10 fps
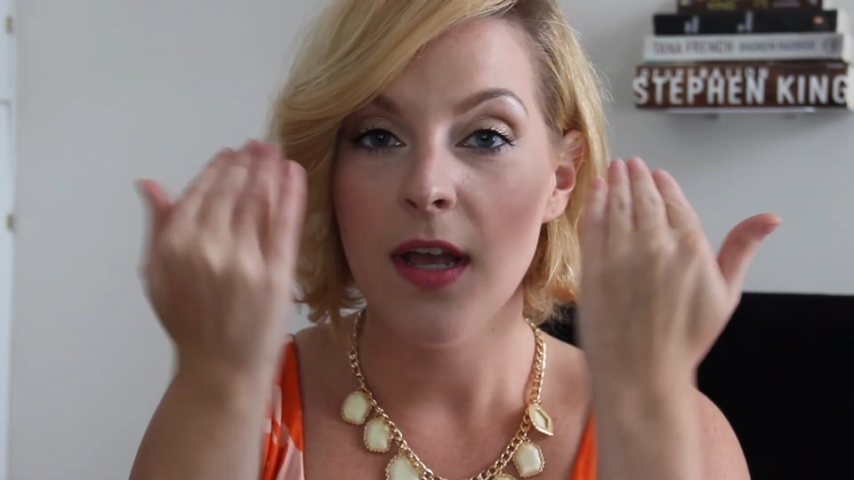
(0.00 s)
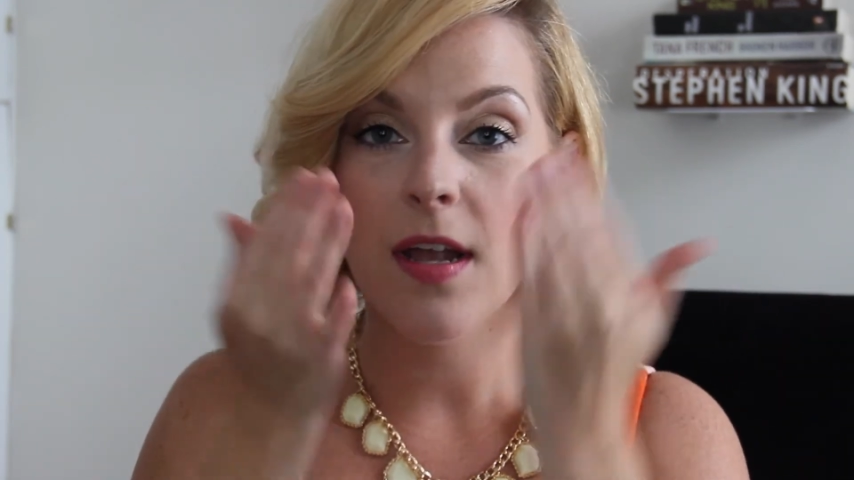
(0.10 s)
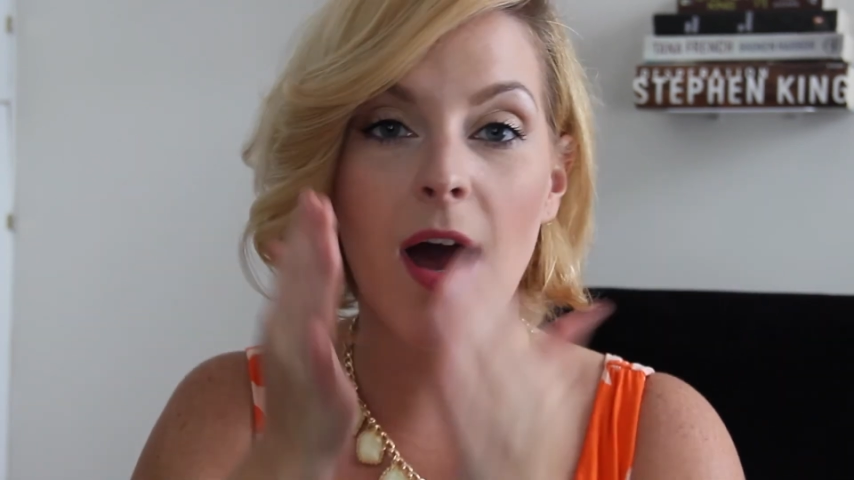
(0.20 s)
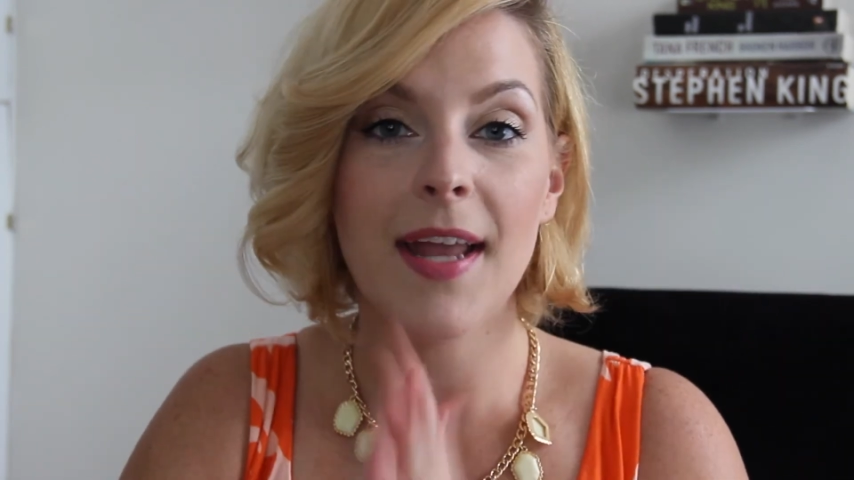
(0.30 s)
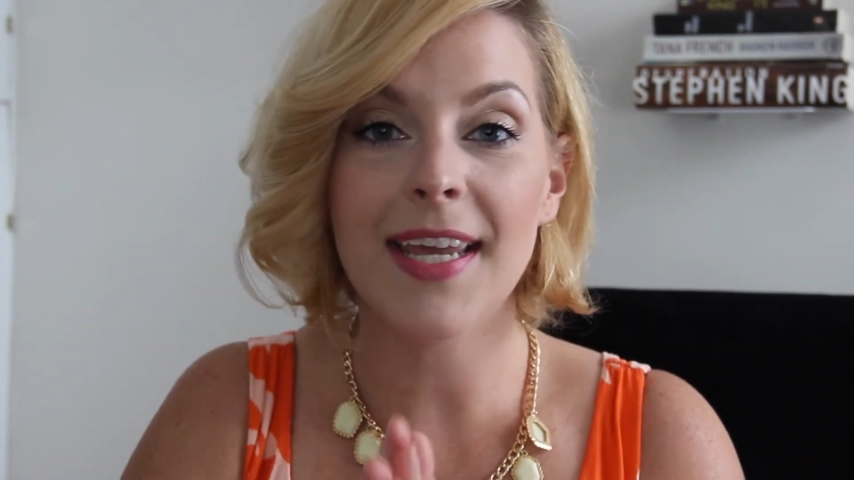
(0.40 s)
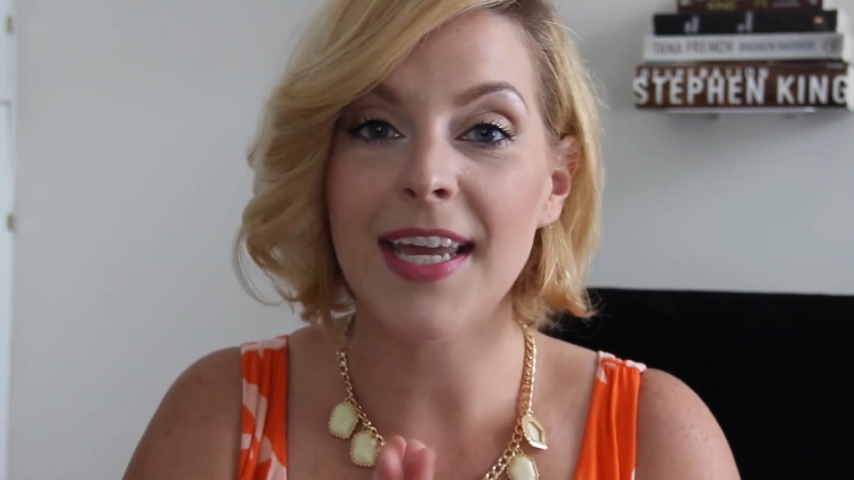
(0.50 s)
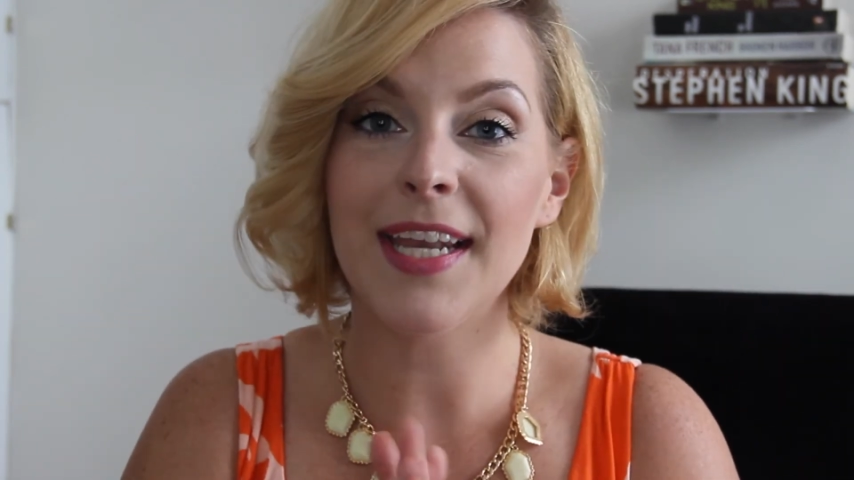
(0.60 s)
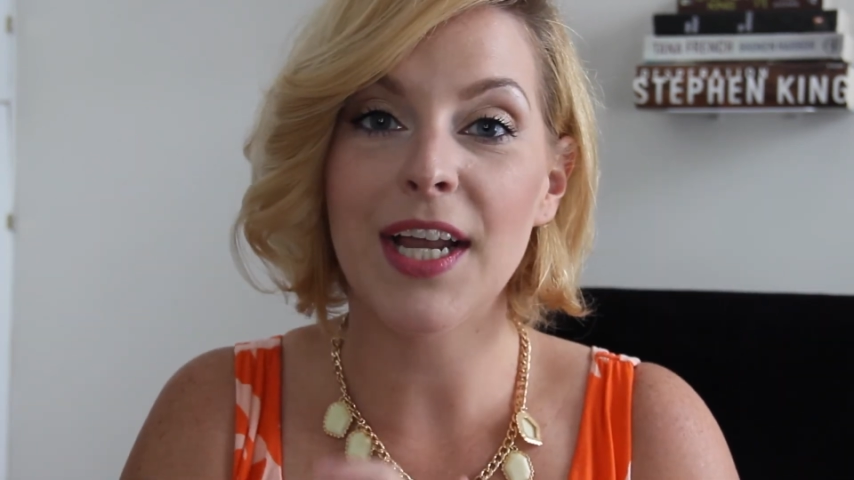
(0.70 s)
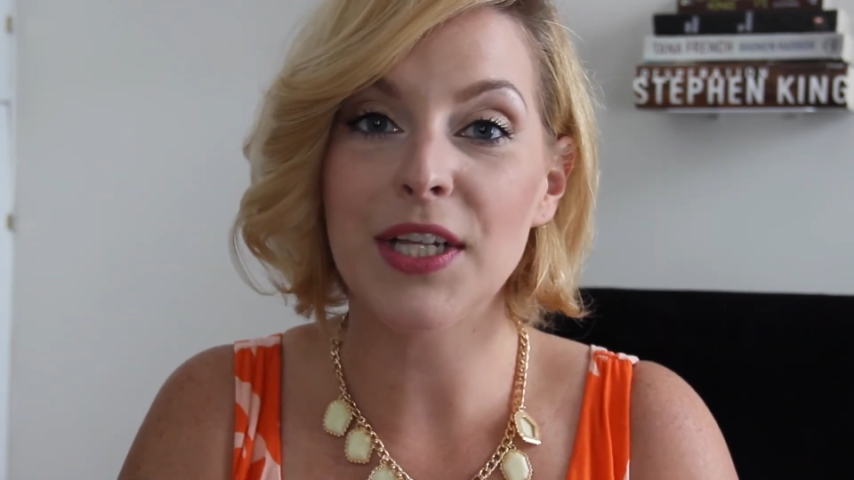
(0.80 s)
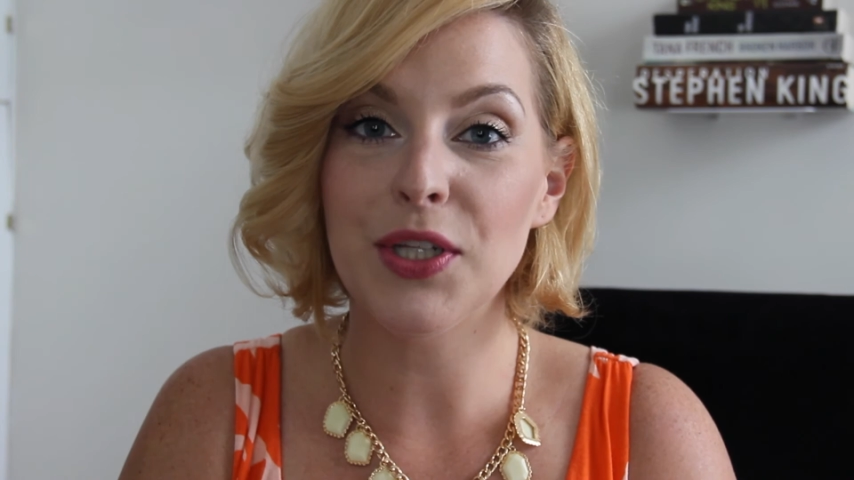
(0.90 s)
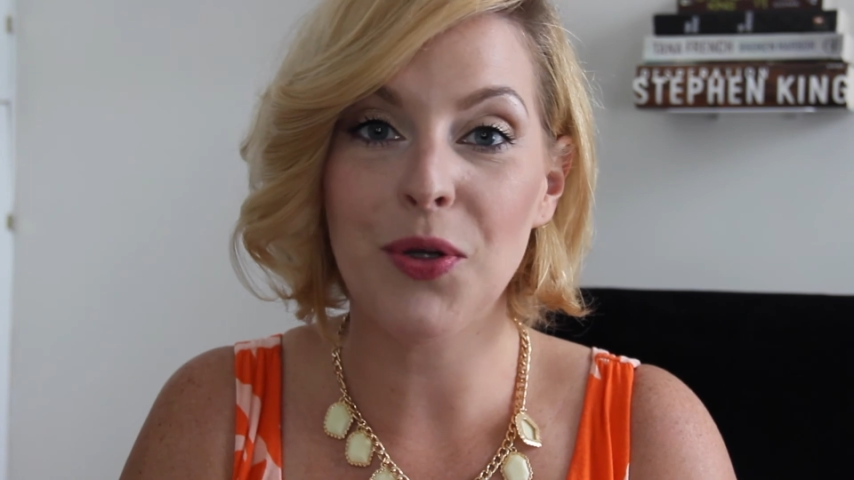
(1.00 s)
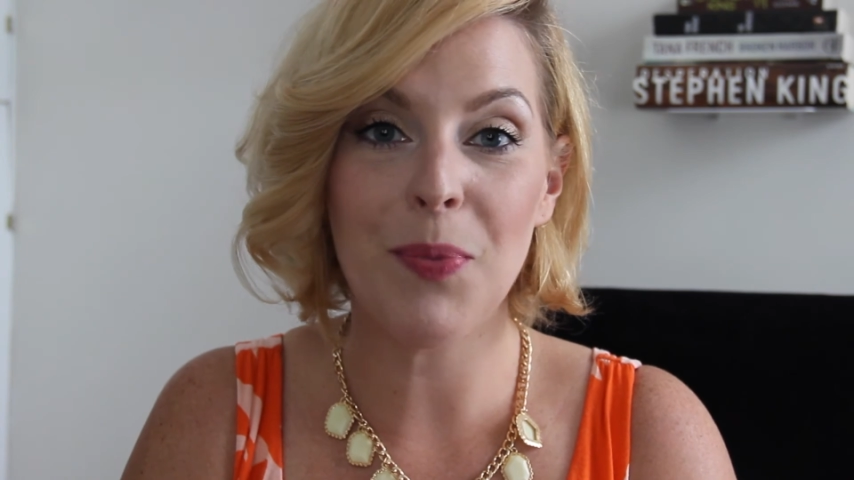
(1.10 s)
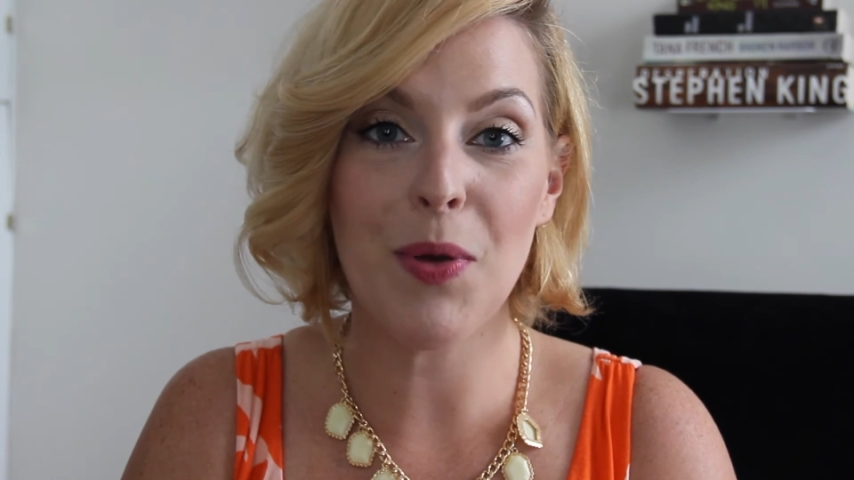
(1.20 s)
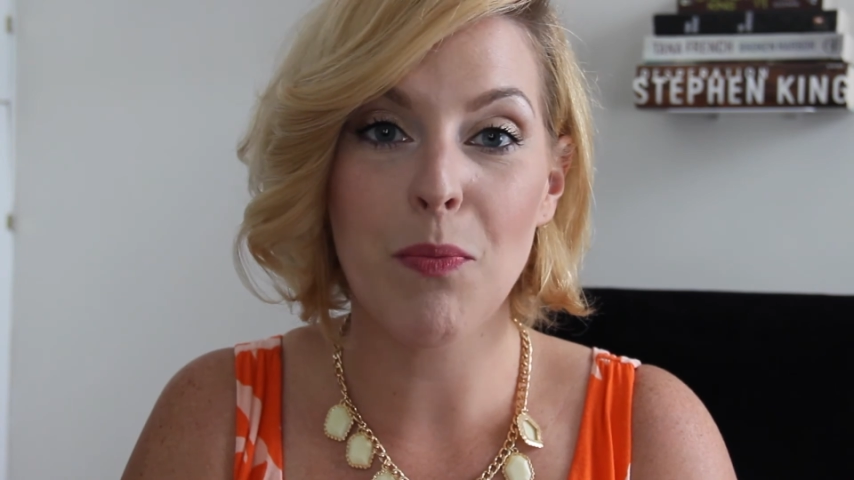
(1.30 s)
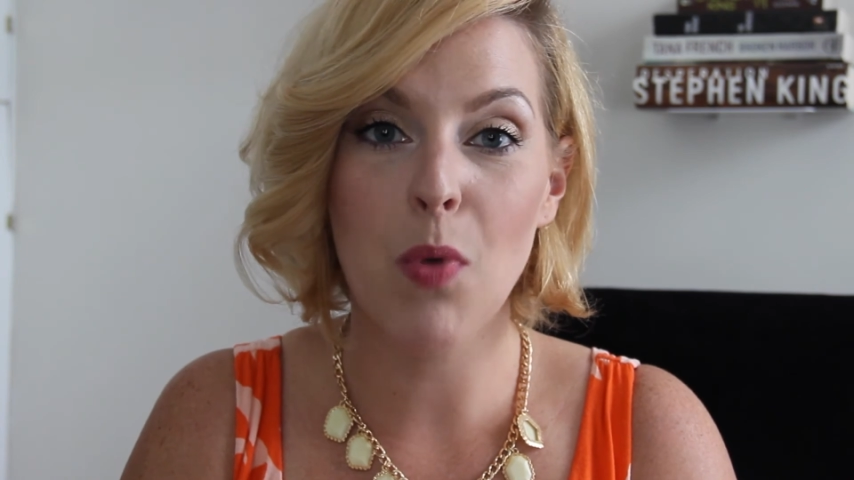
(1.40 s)
cut in a little
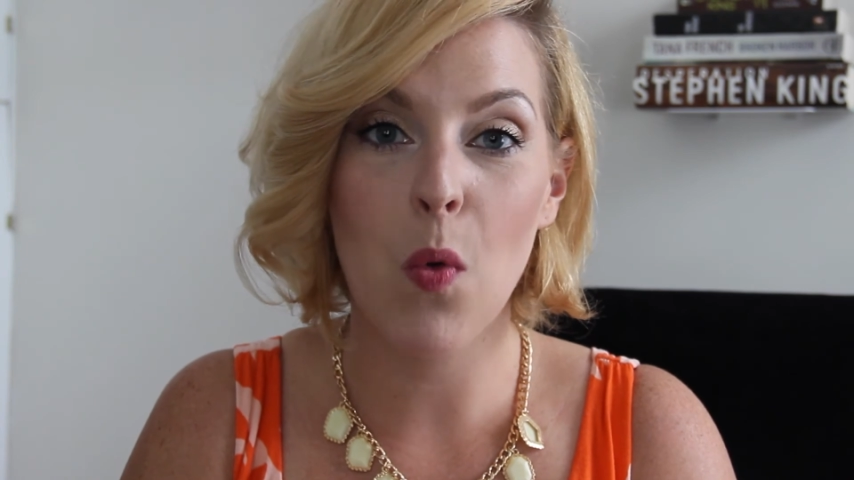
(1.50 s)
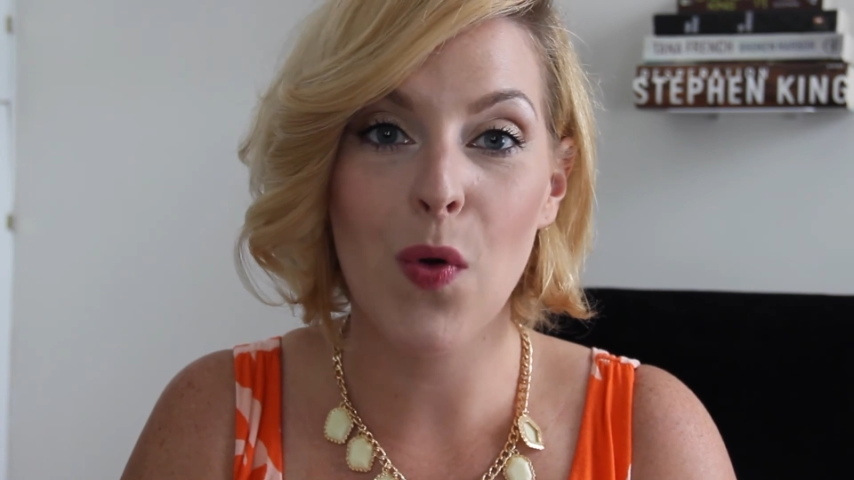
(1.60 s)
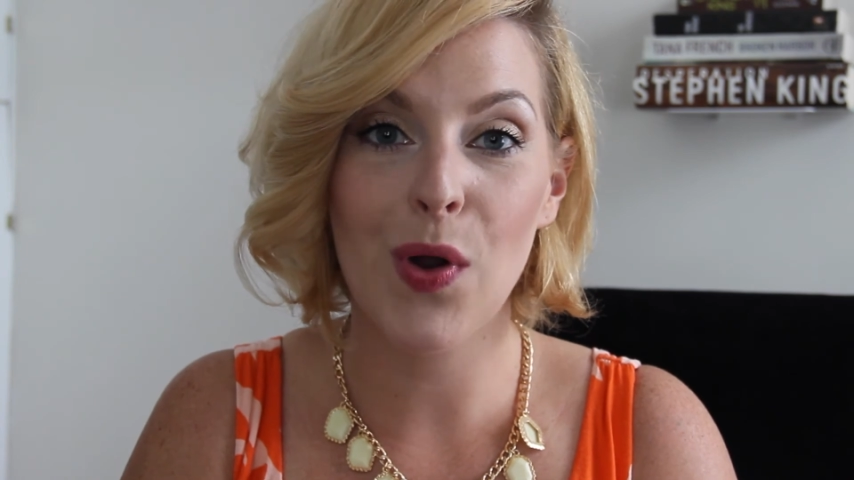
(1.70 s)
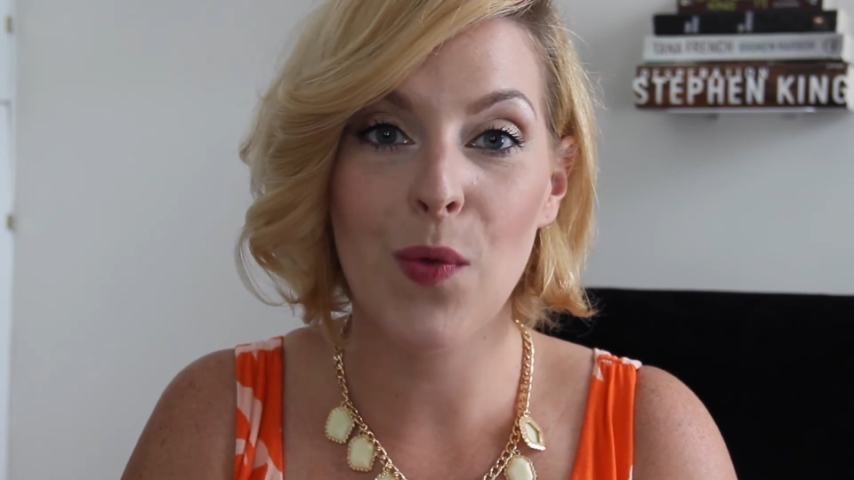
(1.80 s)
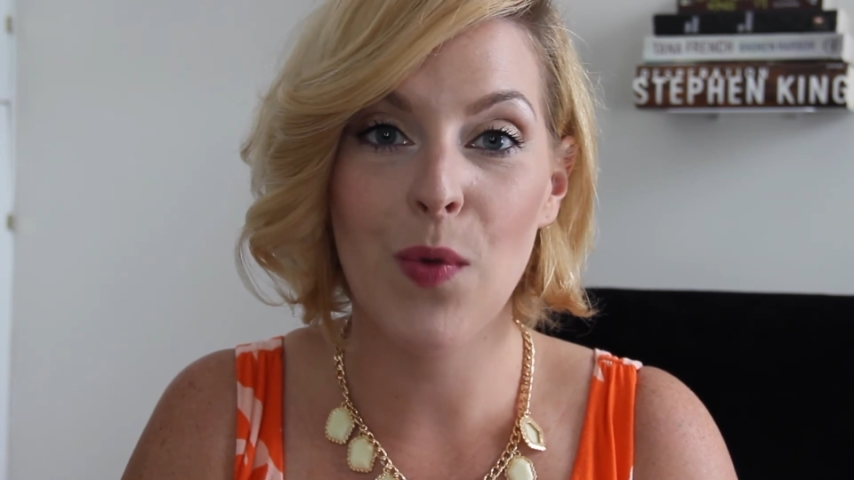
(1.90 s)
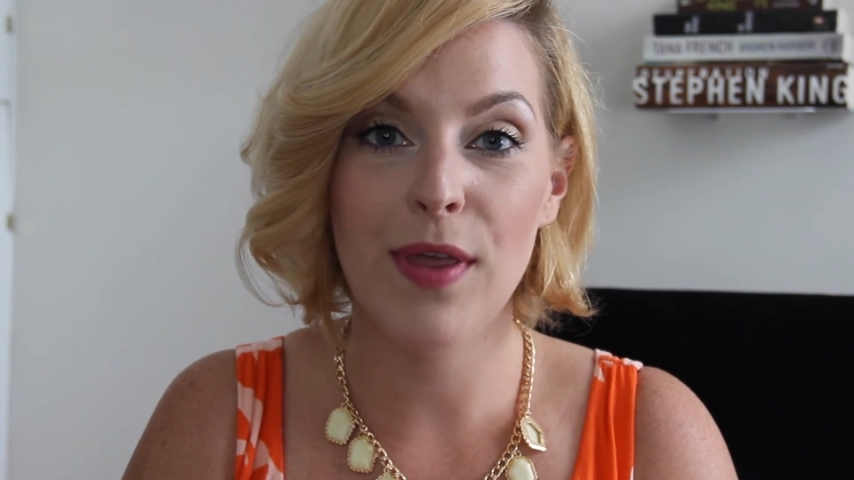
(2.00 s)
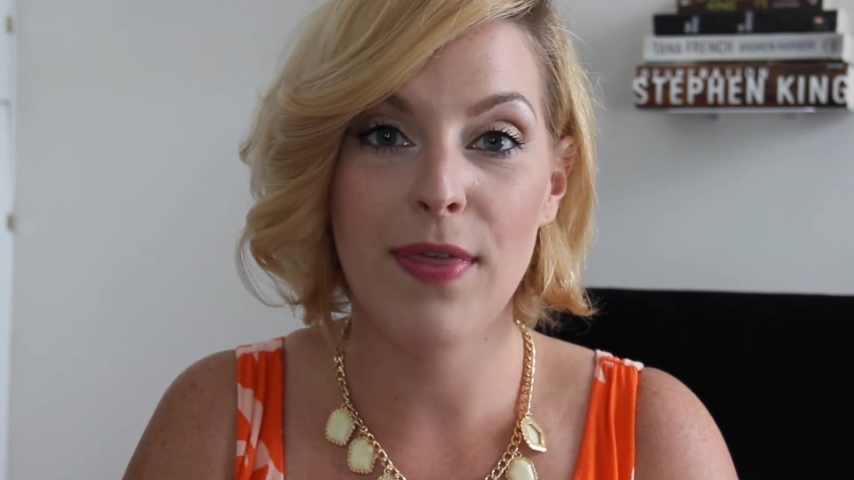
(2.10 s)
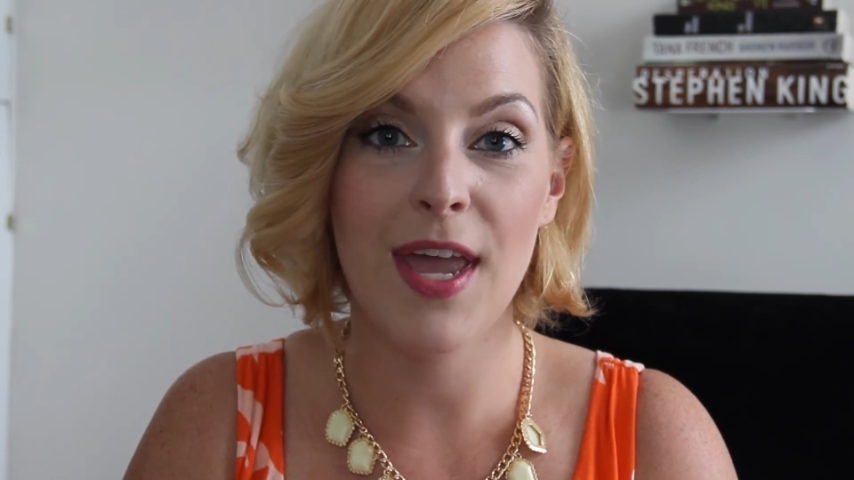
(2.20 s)
bit more with